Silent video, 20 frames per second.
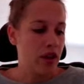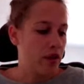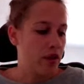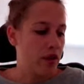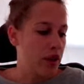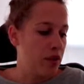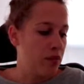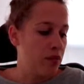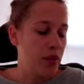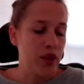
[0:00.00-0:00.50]

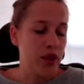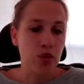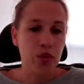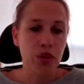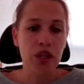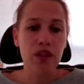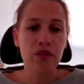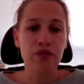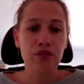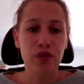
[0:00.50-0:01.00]
in
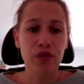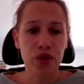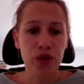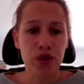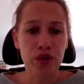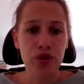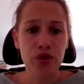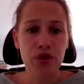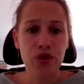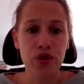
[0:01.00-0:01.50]
between, for
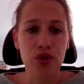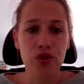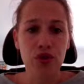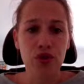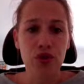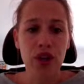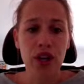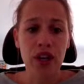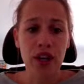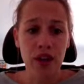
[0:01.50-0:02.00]
you to
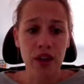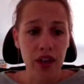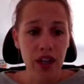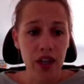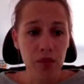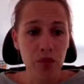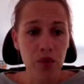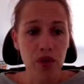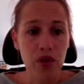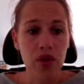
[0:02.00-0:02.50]

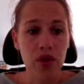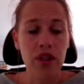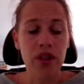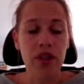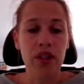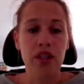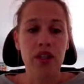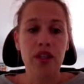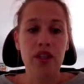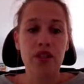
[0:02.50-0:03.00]
enable
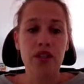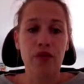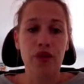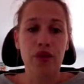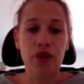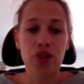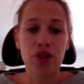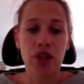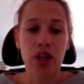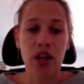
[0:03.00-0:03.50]
these
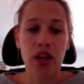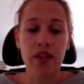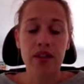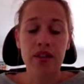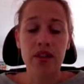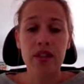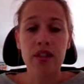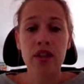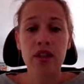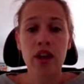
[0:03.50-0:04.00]

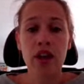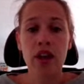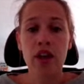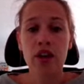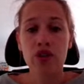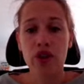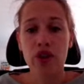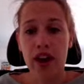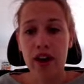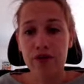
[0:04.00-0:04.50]
functionalities,
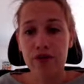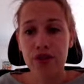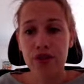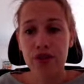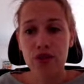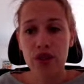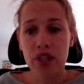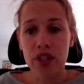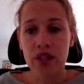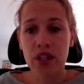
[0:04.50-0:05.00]
you have
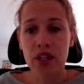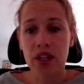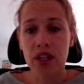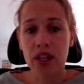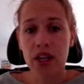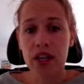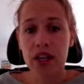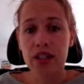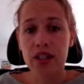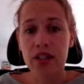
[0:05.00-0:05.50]
to
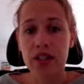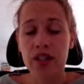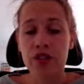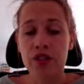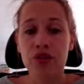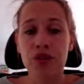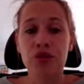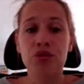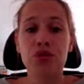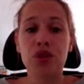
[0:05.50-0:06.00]
indicate in your
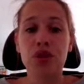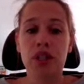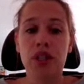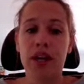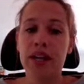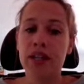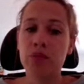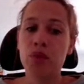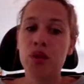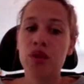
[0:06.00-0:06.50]
Google
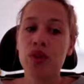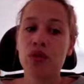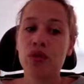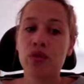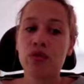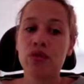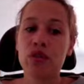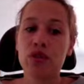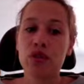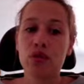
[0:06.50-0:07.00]
Admin
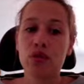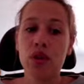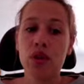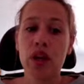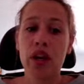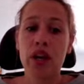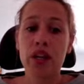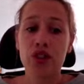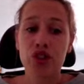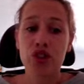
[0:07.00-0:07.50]
Console
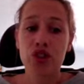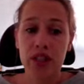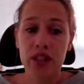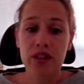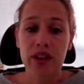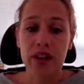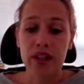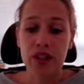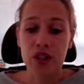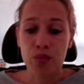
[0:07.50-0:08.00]
chat
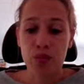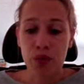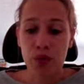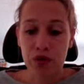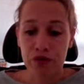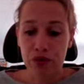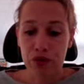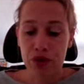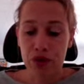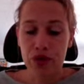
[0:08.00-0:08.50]
as
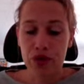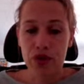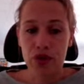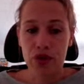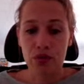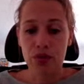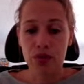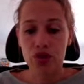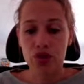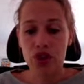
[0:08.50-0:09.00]
preferred.
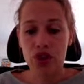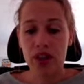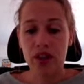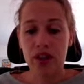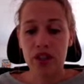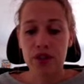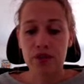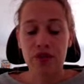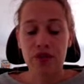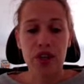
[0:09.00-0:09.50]
So chat
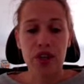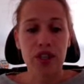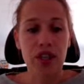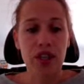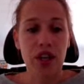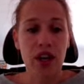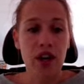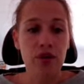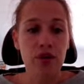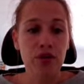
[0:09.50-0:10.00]
is phasing
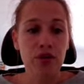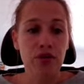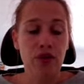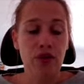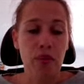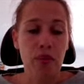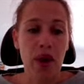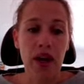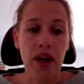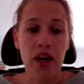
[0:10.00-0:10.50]
out
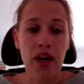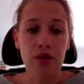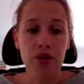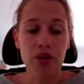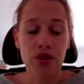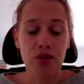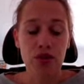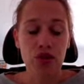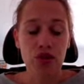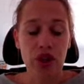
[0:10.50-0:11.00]
from
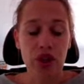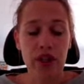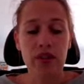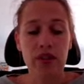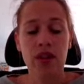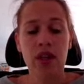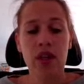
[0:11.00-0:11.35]
Hangouts to chat.